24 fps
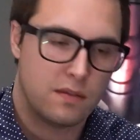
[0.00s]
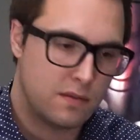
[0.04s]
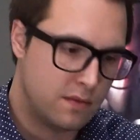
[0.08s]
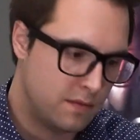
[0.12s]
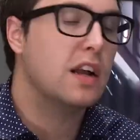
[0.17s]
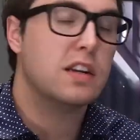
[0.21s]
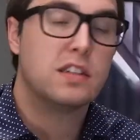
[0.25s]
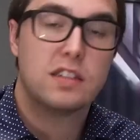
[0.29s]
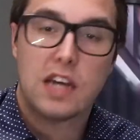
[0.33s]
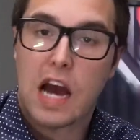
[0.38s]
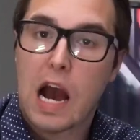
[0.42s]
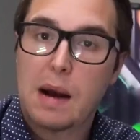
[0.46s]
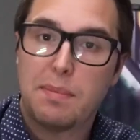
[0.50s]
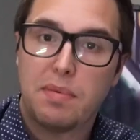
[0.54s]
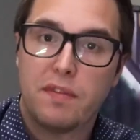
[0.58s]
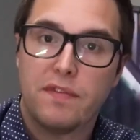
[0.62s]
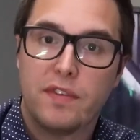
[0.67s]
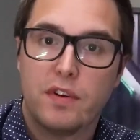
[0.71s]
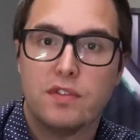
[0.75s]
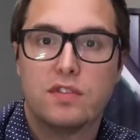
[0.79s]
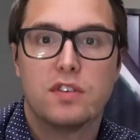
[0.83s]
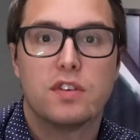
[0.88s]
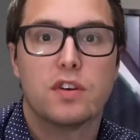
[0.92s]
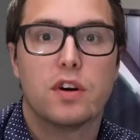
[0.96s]
On top of
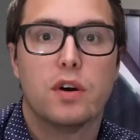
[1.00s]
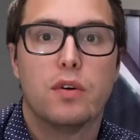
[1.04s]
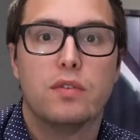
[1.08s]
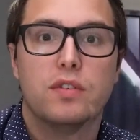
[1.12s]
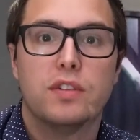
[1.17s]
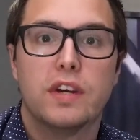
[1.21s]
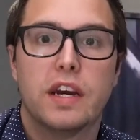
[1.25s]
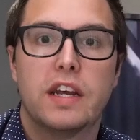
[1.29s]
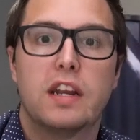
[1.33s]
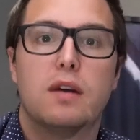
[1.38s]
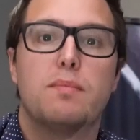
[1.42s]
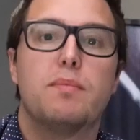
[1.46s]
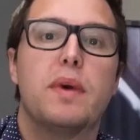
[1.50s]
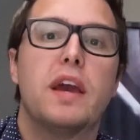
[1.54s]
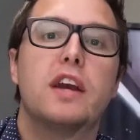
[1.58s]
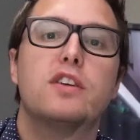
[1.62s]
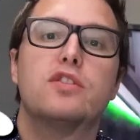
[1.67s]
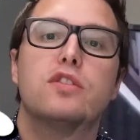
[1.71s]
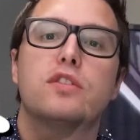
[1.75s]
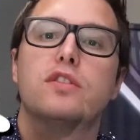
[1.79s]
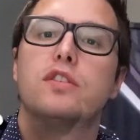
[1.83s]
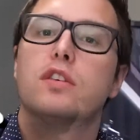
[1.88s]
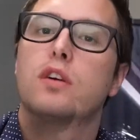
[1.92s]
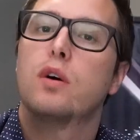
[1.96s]
using your own data, make
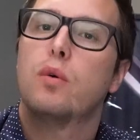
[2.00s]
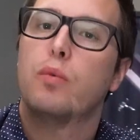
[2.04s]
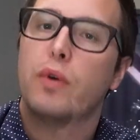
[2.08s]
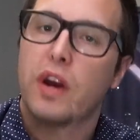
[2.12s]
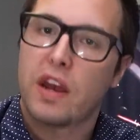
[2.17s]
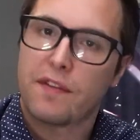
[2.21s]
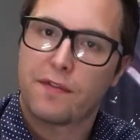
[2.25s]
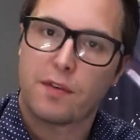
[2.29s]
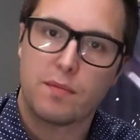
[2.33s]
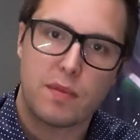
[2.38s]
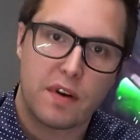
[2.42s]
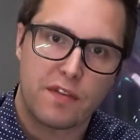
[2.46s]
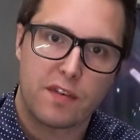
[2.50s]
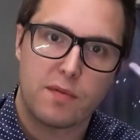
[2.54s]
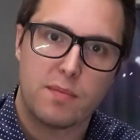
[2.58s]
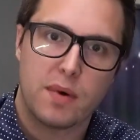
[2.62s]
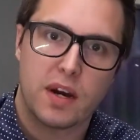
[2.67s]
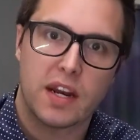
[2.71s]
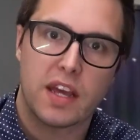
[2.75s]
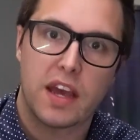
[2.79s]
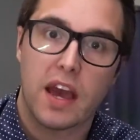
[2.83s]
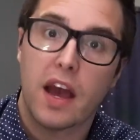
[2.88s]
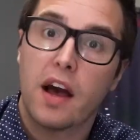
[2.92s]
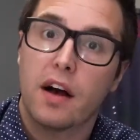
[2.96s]
sure you're away from
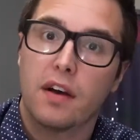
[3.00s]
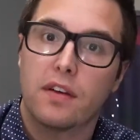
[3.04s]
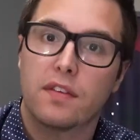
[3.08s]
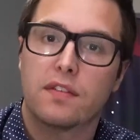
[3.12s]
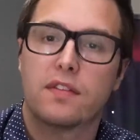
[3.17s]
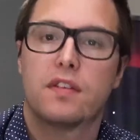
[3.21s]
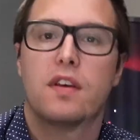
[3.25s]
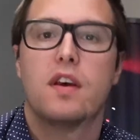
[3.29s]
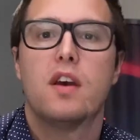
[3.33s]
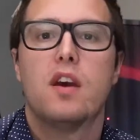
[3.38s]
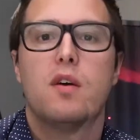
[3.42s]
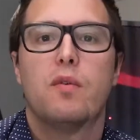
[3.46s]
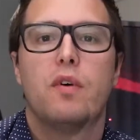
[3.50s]
everybody else.